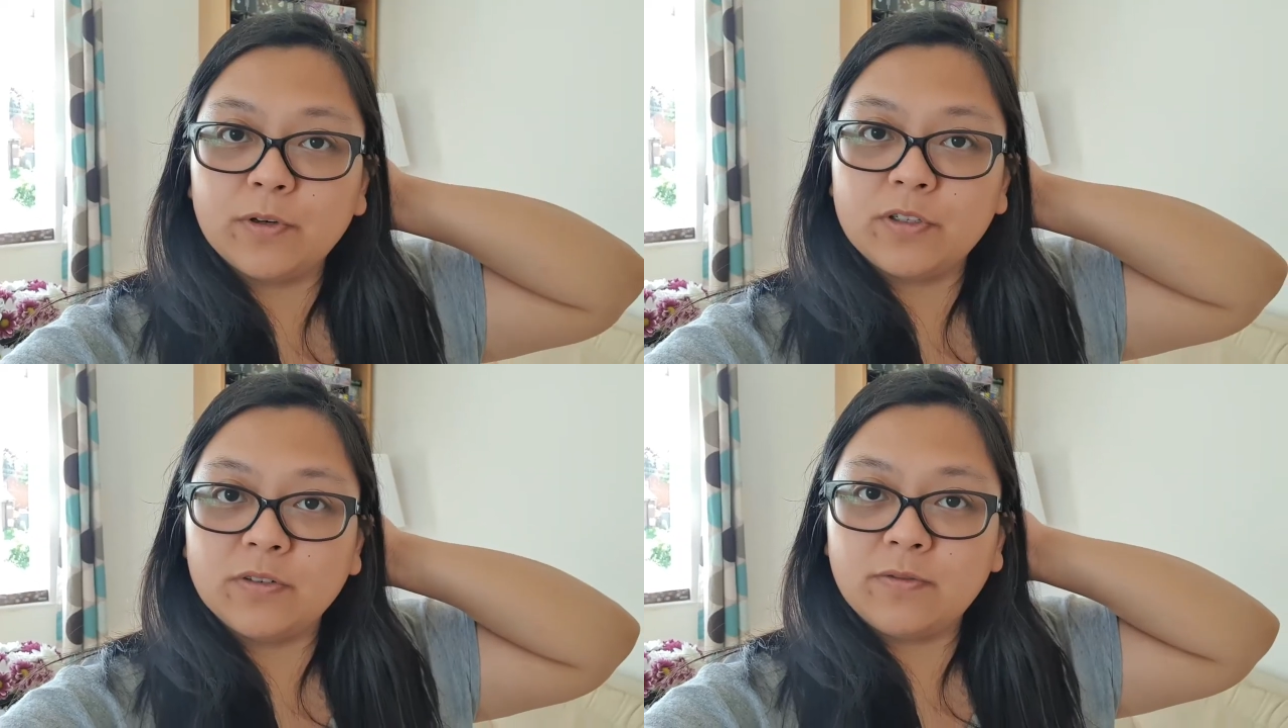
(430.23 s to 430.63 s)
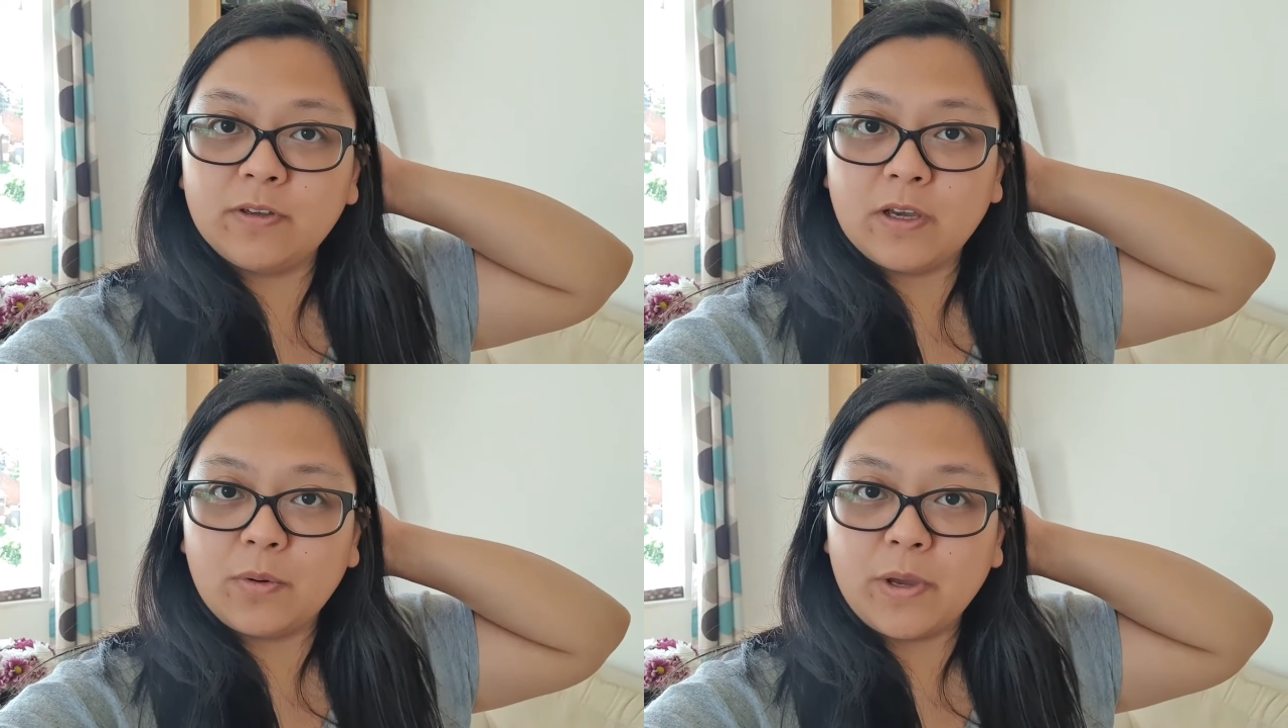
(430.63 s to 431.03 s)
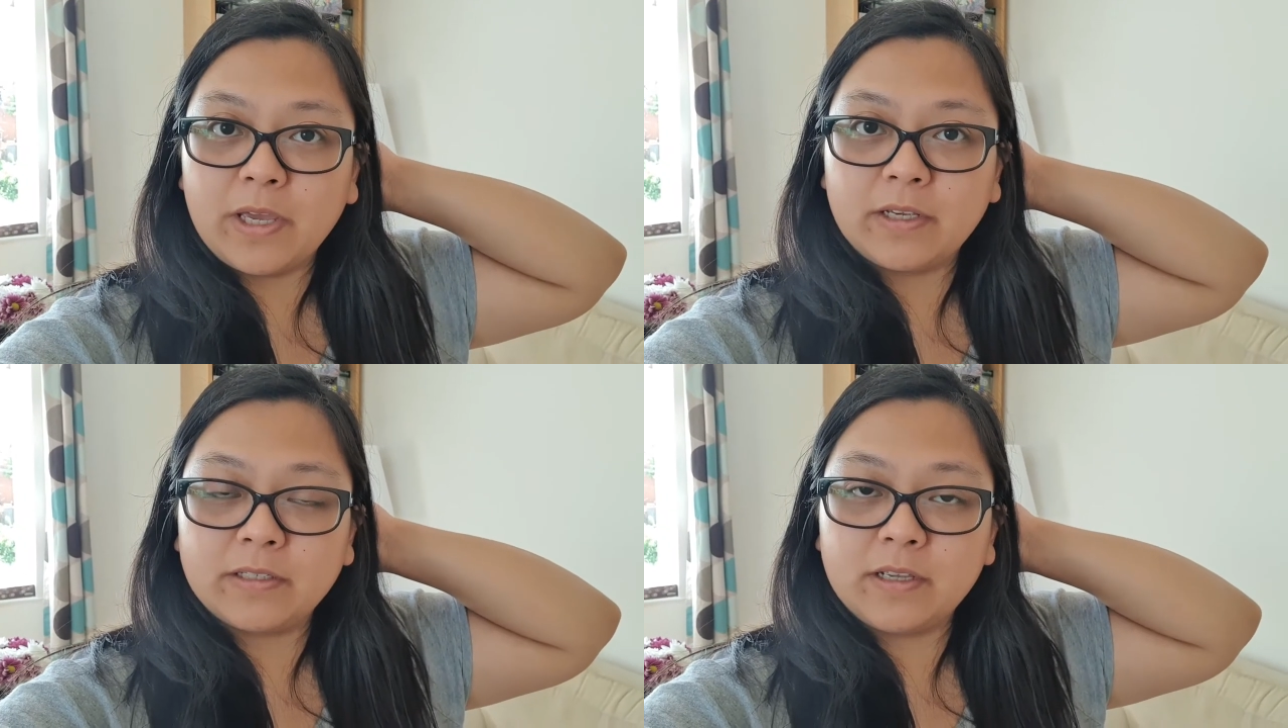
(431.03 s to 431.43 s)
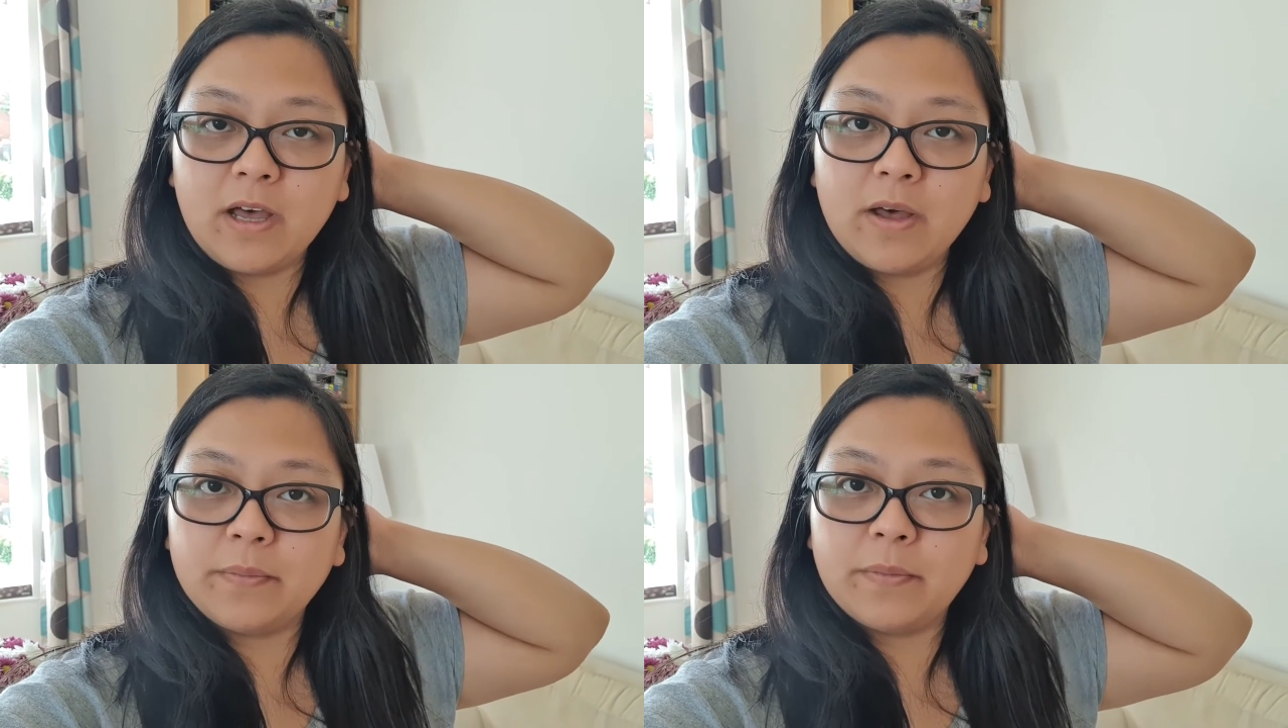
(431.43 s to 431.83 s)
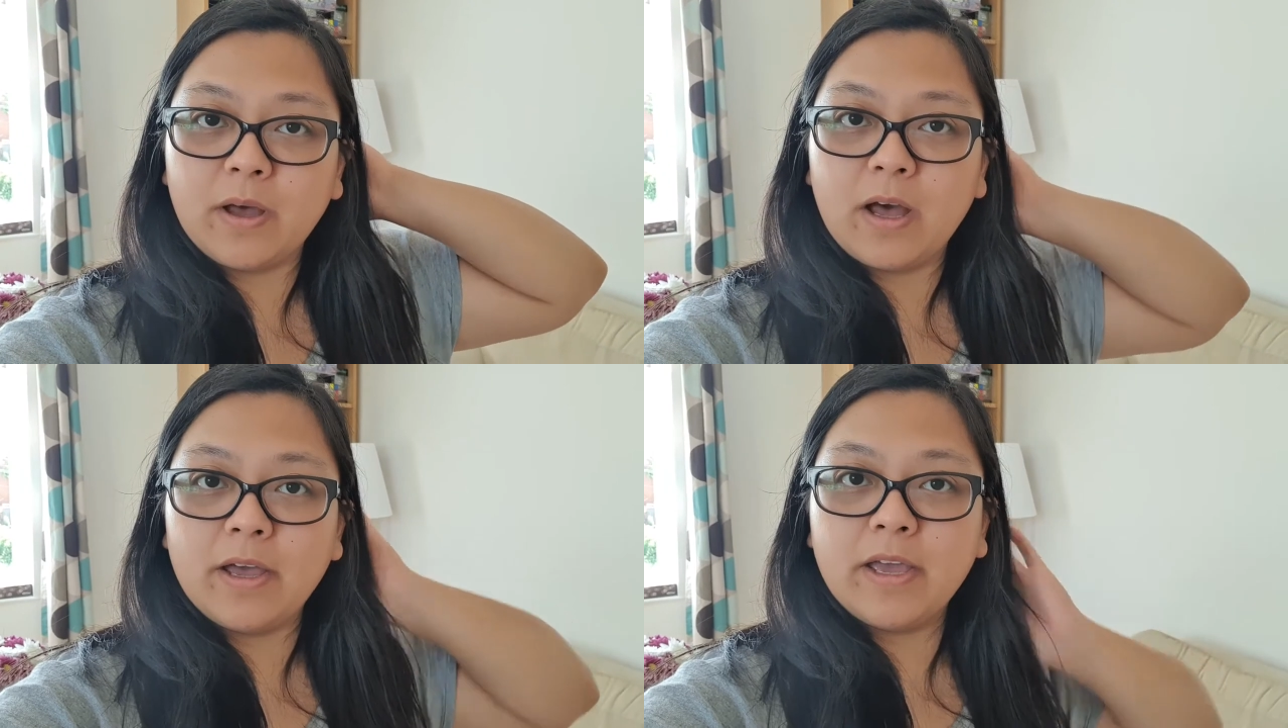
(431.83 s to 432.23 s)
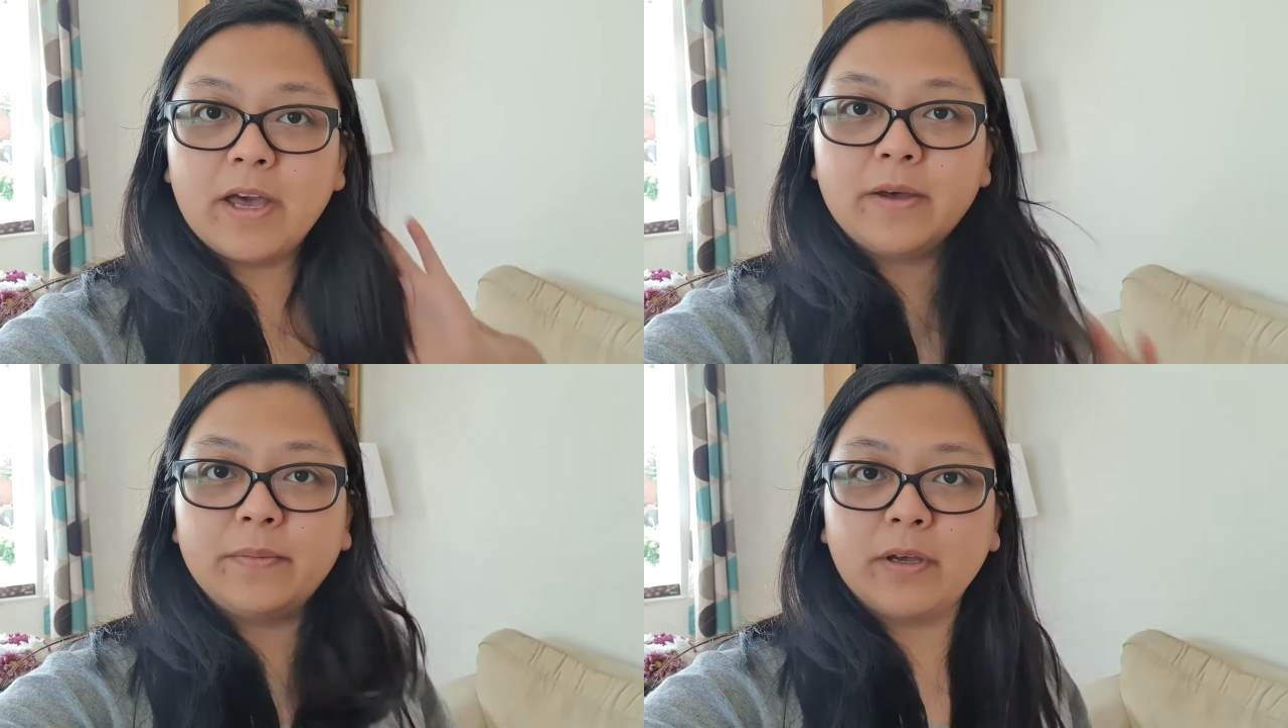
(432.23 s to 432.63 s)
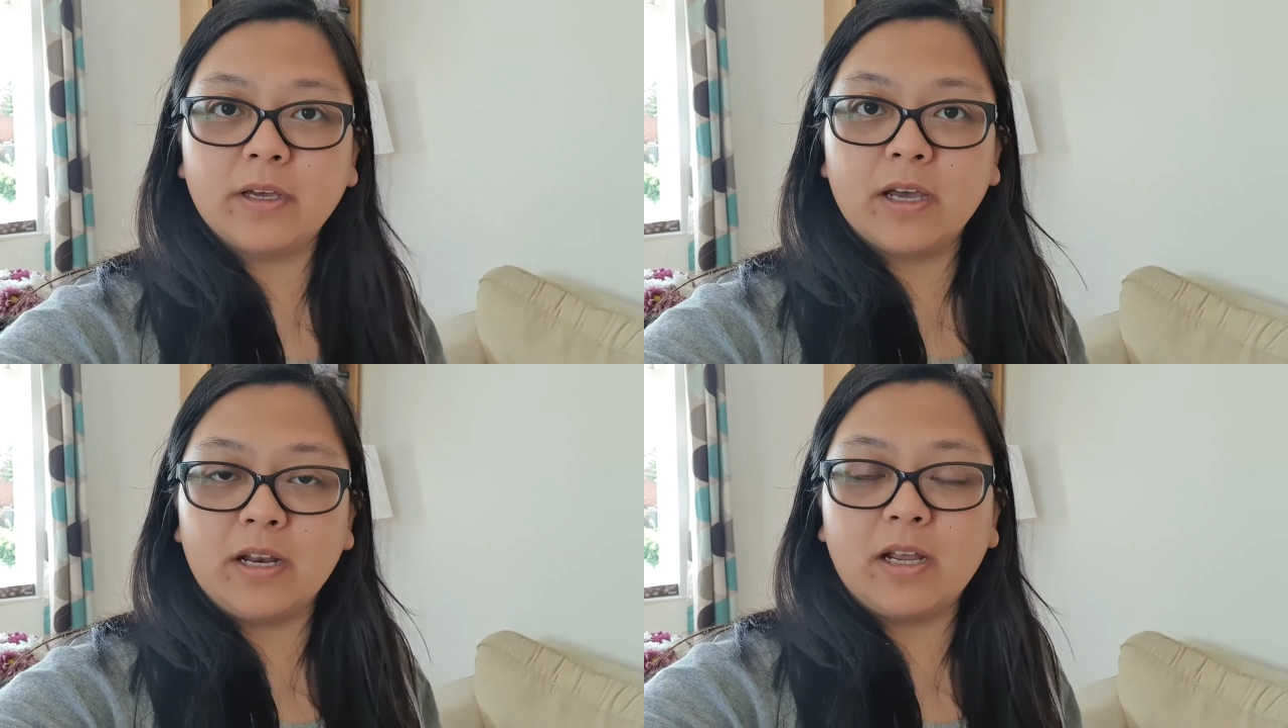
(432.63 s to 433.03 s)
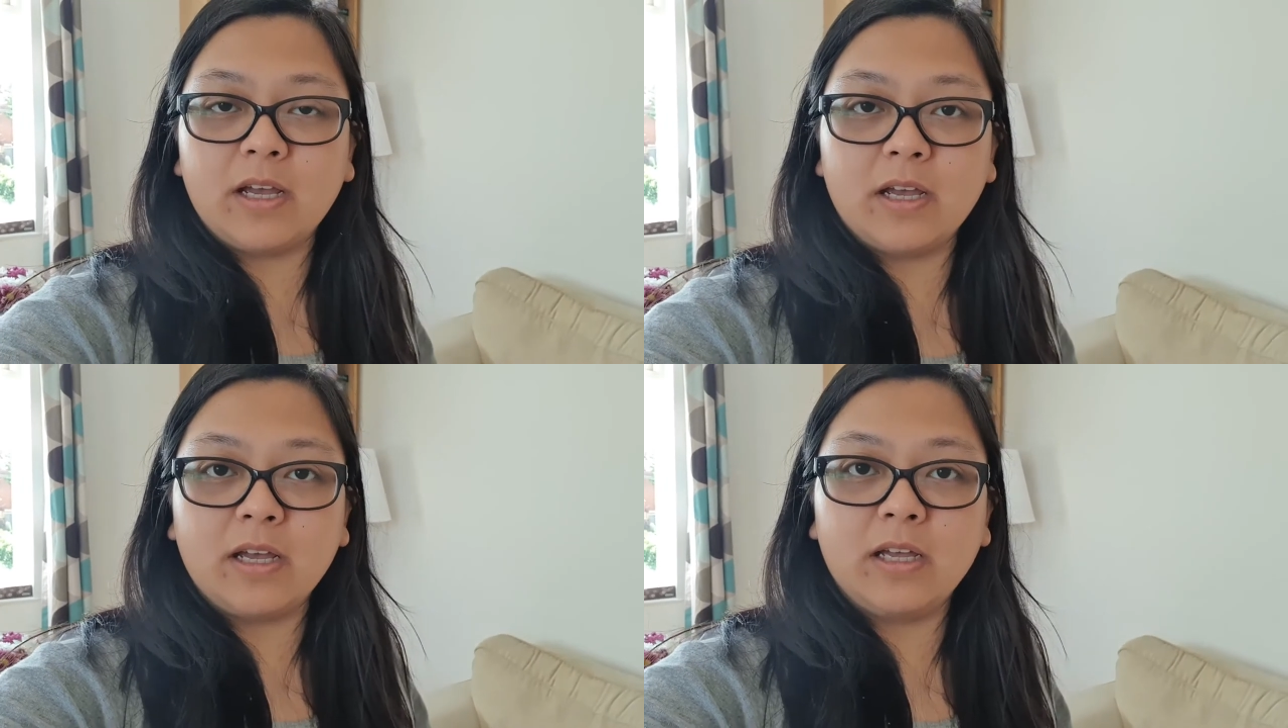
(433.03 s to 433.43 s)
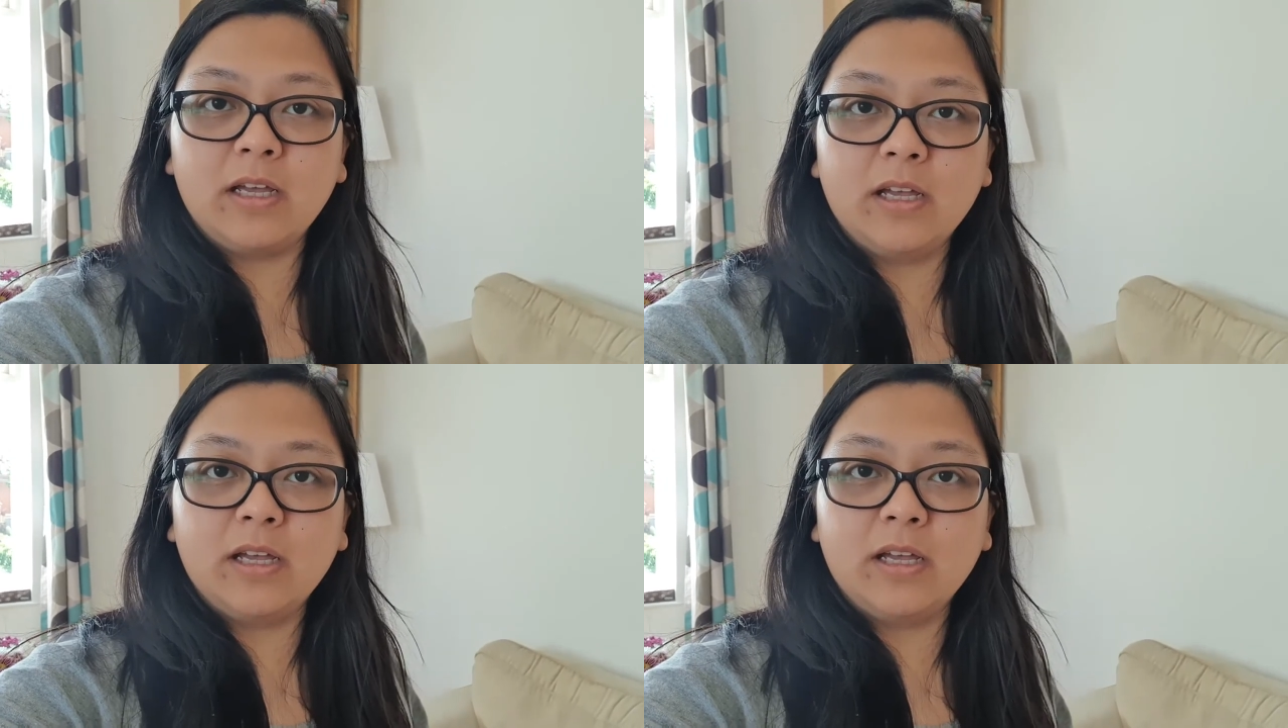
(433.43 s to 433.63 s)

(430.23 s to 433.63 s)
Sofia wakes up I am gonna